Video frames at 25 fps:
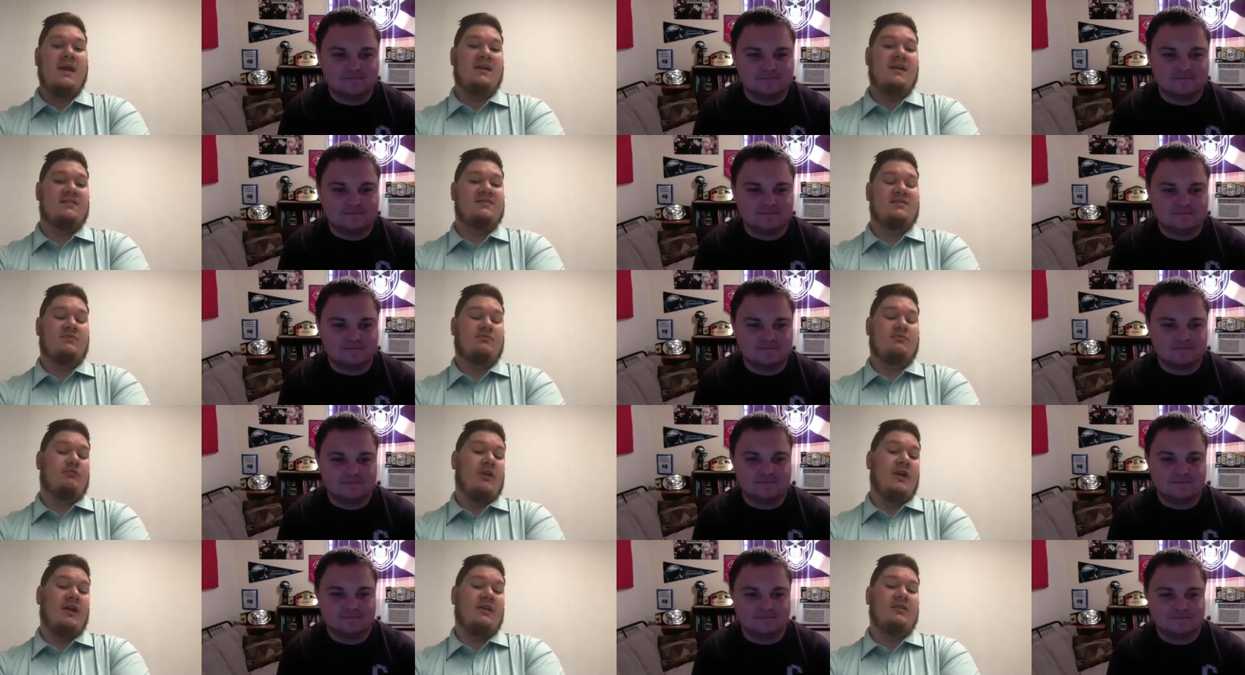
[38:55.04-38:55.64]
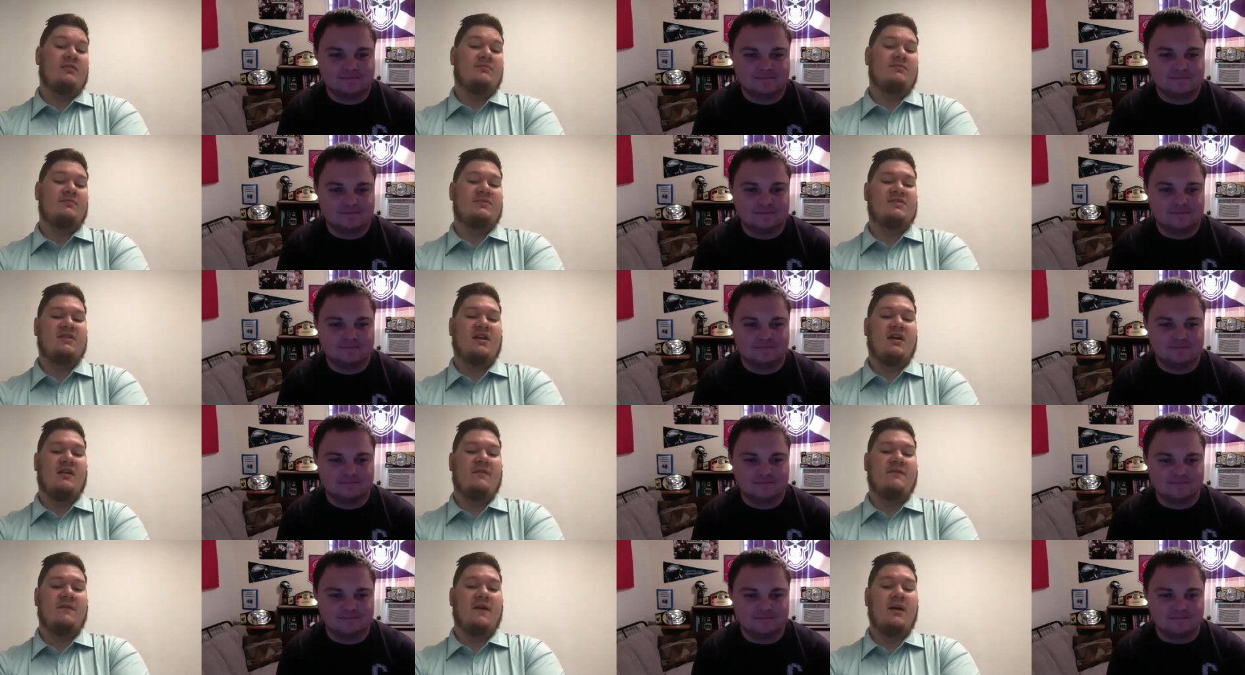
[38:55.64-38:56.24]
Speaker 1: some random
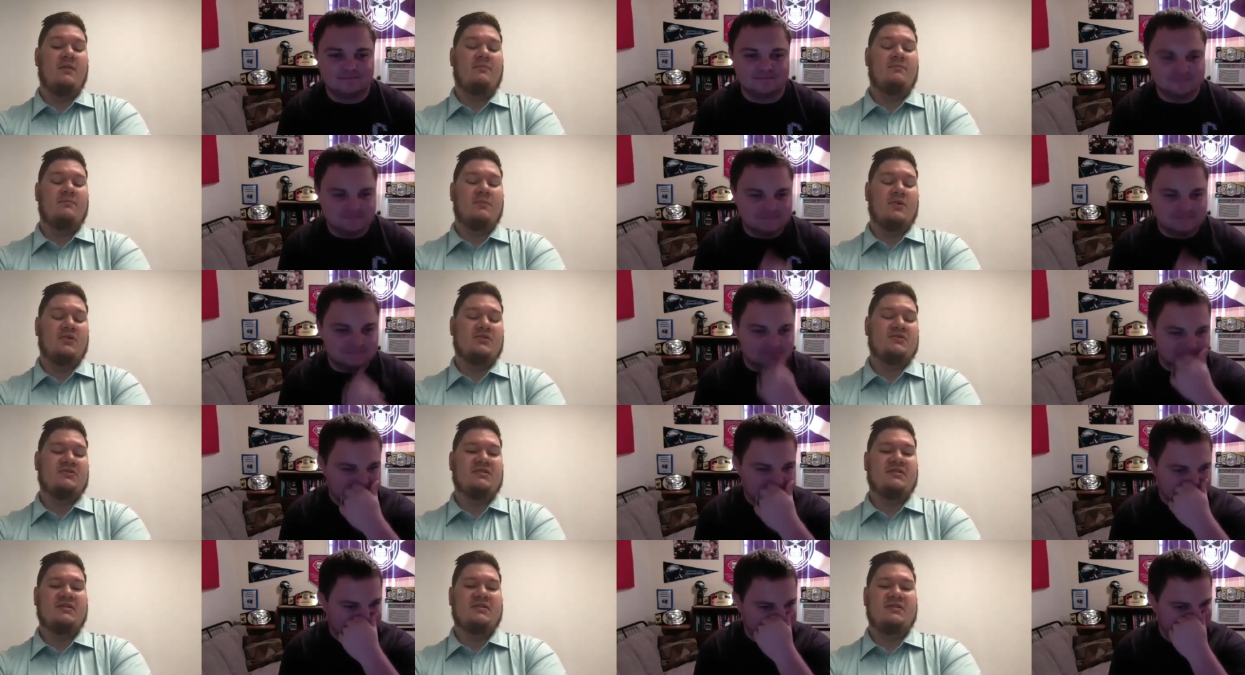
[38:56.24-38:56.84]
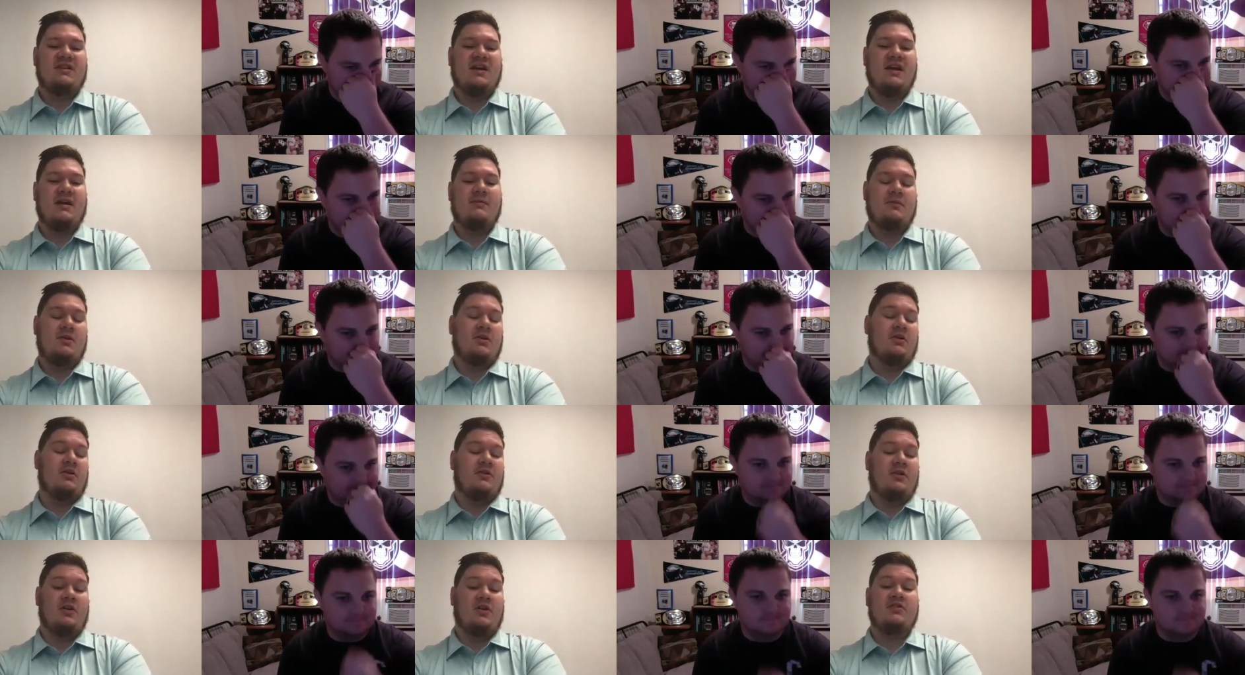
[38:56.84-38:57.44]
stuff up most of the time.
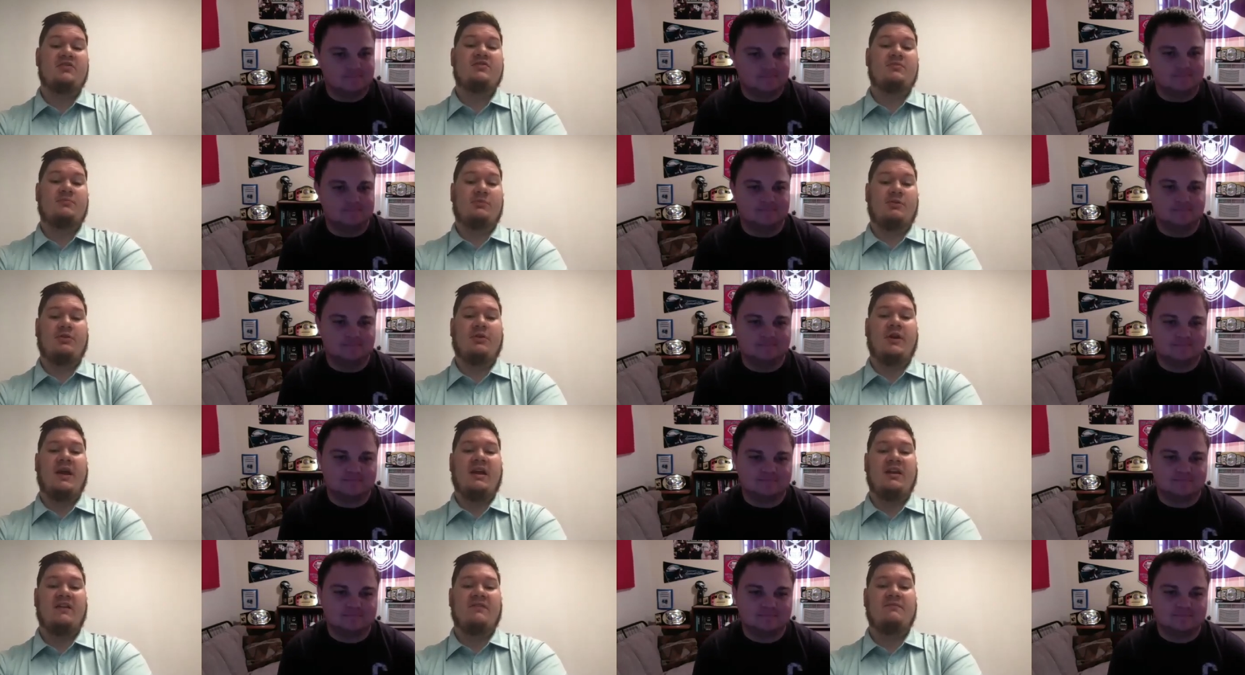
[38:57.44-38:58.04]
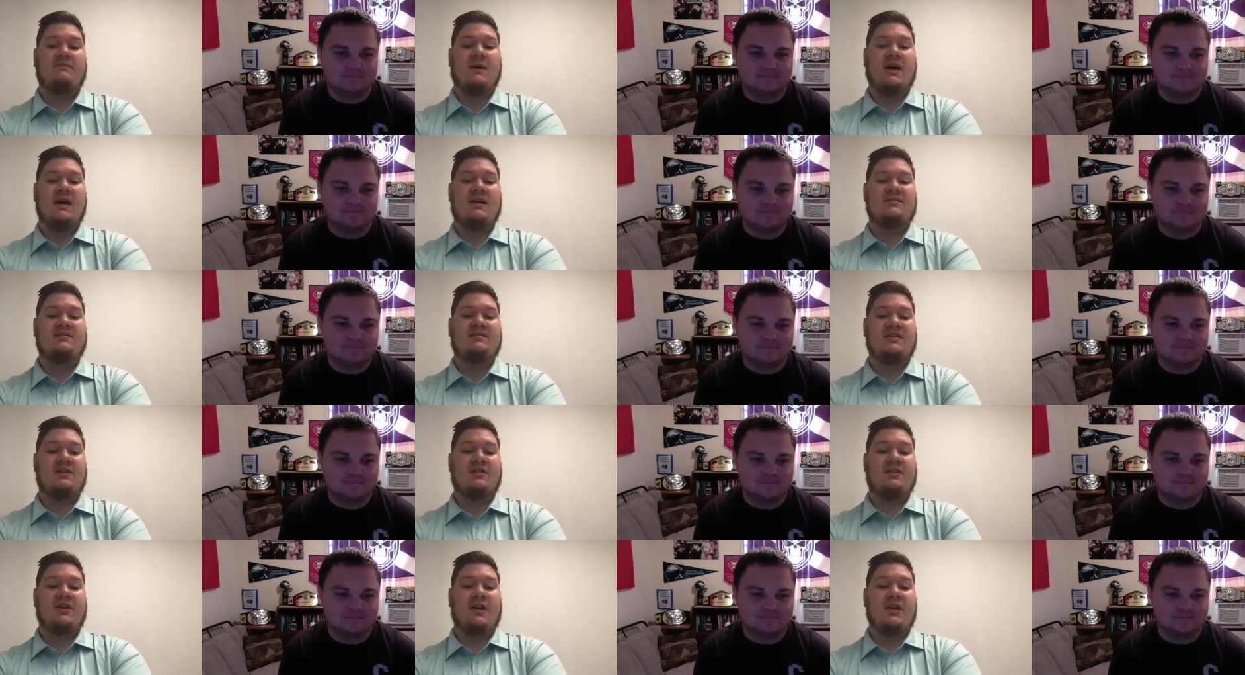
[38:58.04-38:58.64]
There, there are some creative minds
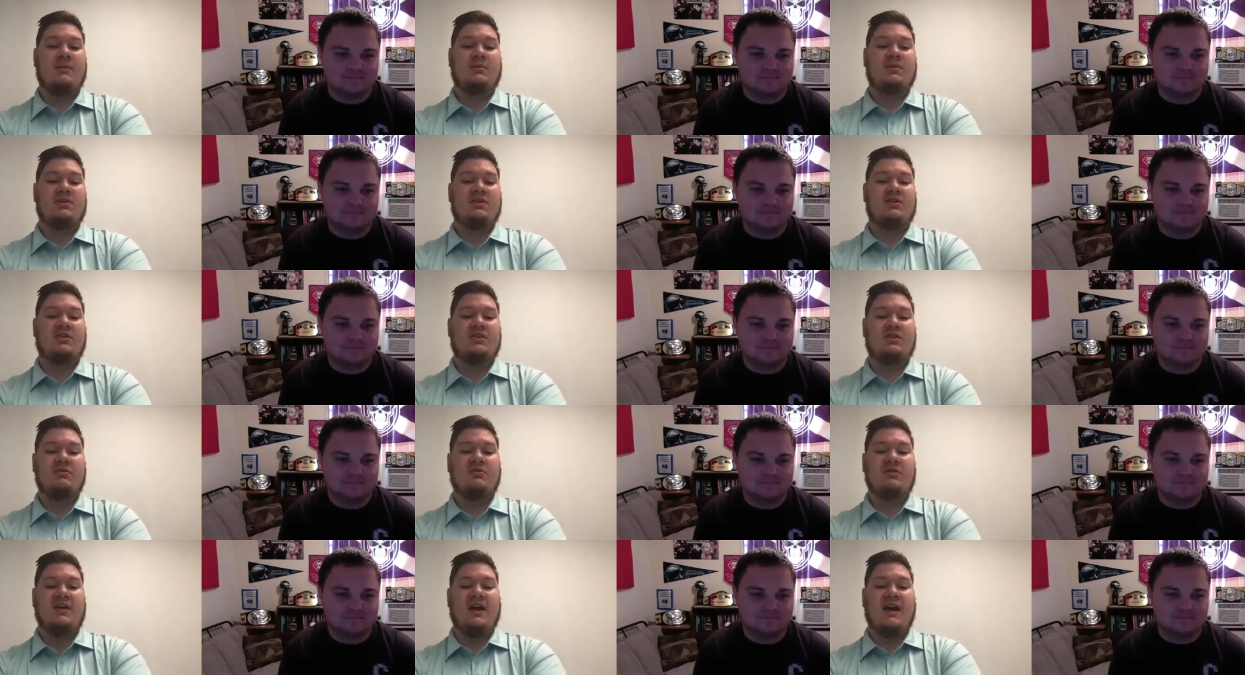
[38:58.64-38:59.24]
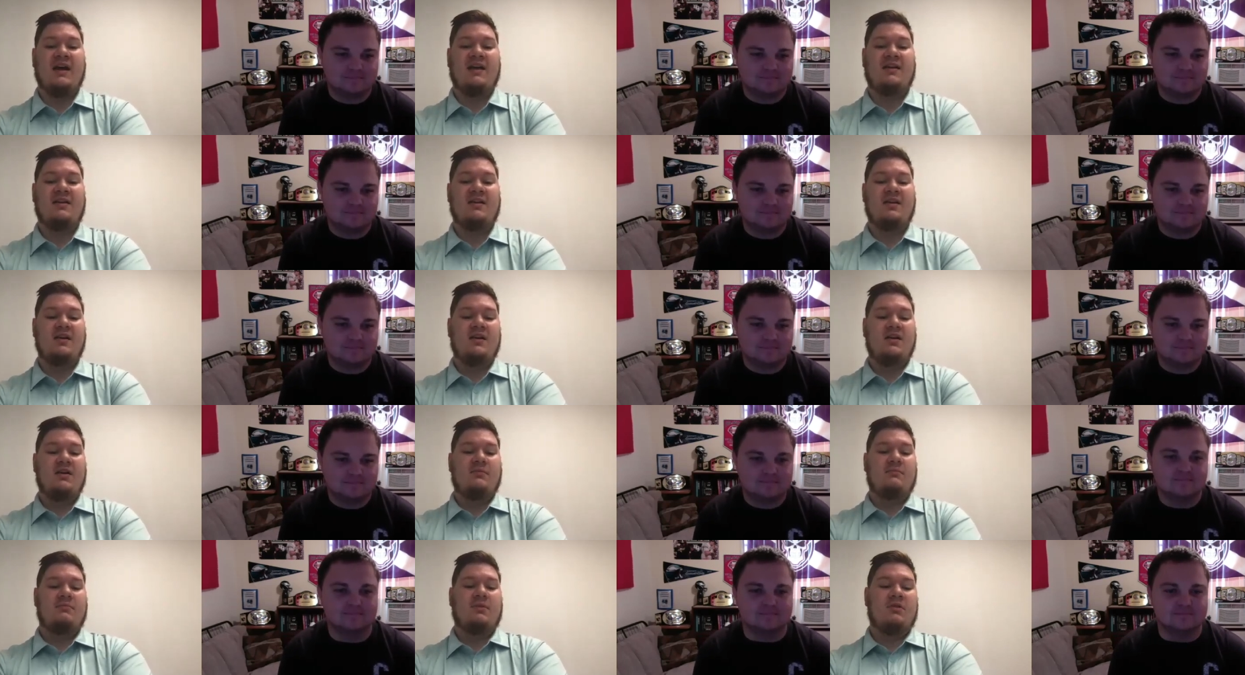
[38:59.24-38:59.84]
that are able to do that,
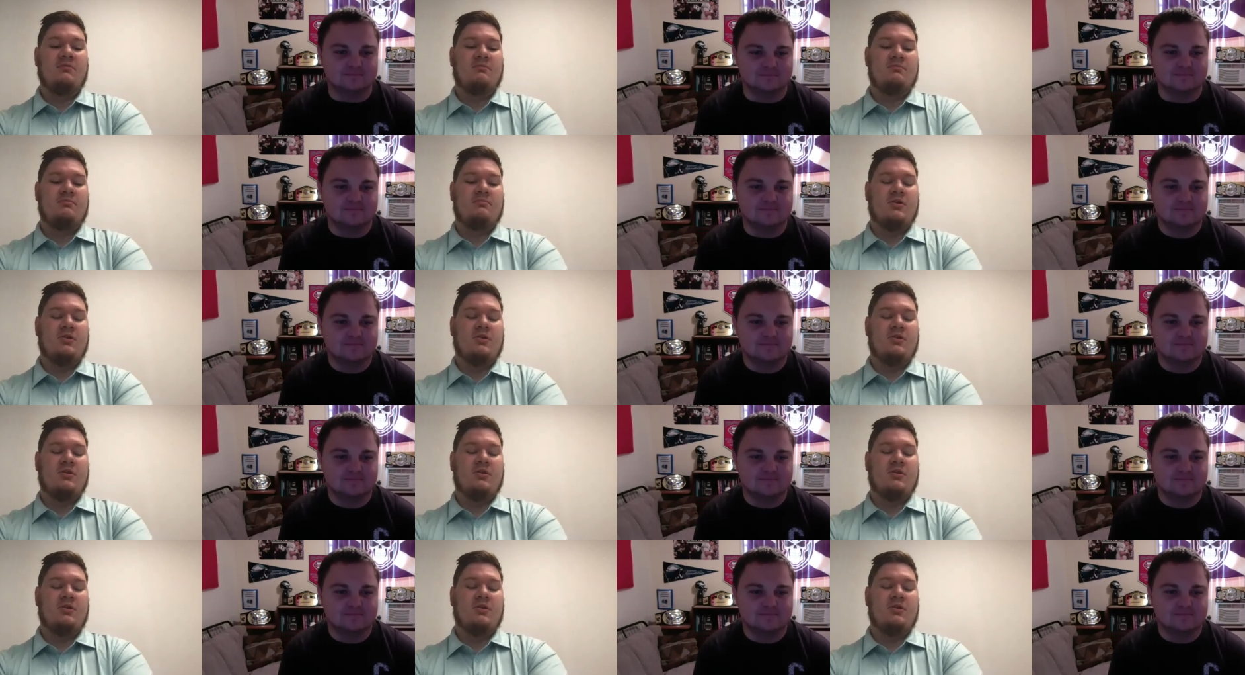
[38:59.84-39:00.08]
but mm-hmm.